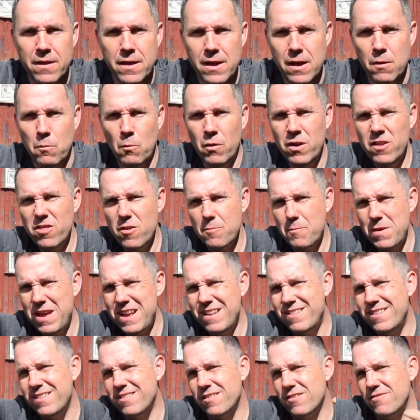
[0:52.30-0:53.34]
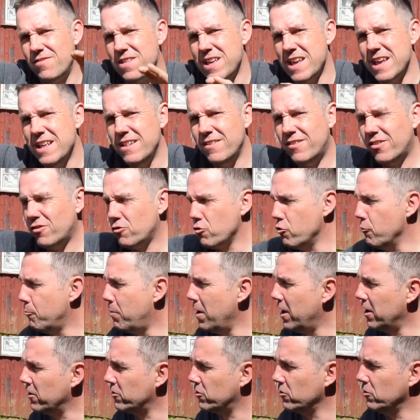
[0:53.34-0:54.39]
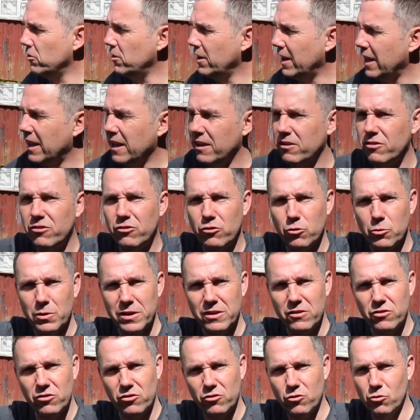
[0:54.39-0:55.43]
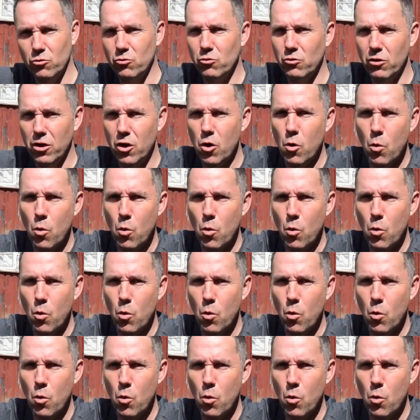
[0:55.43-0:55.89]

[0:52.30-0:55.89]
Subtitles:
And one of the pieces of the install puzzle is to install a